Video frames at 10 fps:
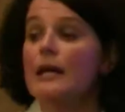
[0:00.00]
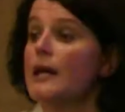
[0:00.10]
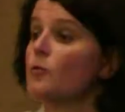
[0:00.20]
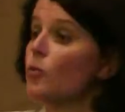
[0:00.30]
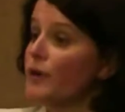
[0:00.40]

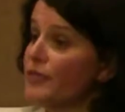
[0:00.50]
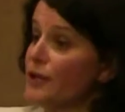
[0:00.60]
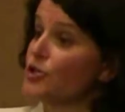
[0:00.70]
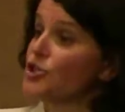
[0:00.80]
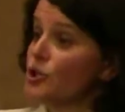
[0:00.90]
and what
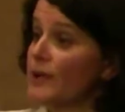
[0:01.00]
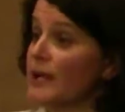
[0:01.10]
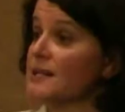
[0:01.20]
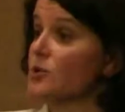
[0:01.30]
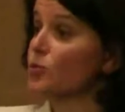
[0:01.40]
they're doing
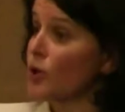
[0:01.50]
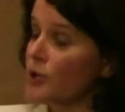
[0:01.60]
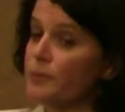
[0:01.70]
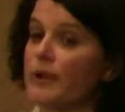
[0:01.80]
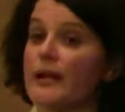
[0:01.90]
as a
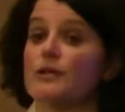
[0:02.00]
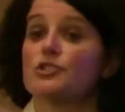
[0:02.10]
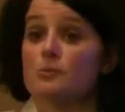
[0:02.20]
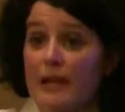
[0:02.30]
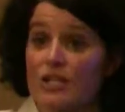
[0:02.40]
work plan
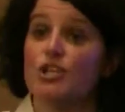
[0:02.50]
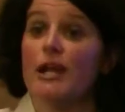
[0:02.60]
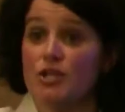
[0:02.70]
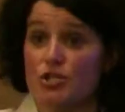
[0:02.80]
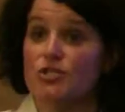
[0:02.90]
to make
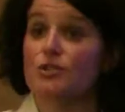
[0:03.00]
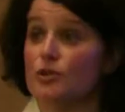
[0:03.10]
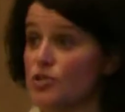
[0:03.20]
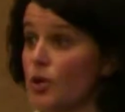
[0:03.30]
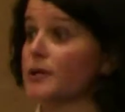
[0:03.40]
changes to
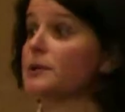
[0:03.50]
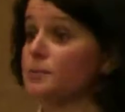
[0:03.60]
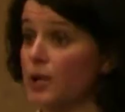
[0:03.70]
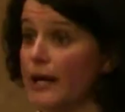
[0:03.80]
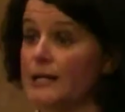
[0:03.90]
those
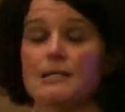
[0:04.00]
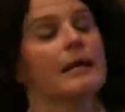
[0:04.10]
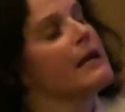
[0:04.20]
non-compliance.